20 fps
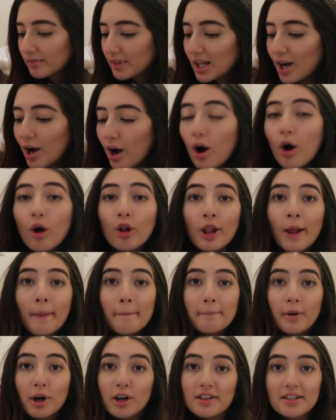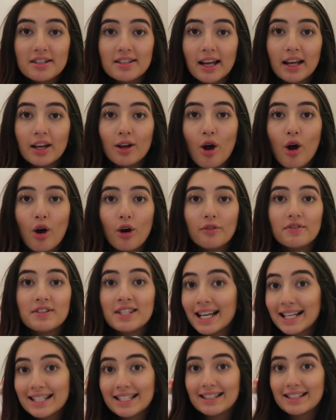the whole box set of
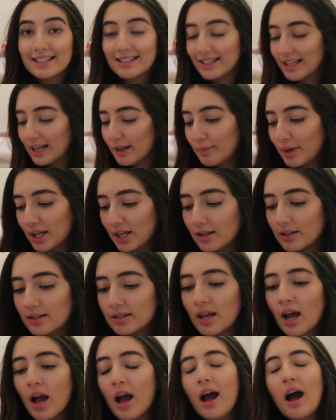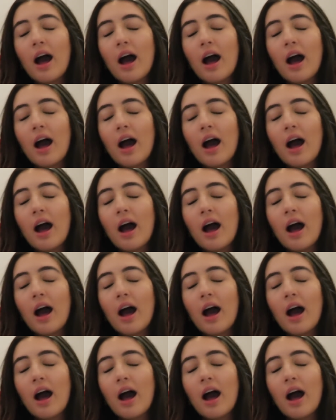Sex and the City because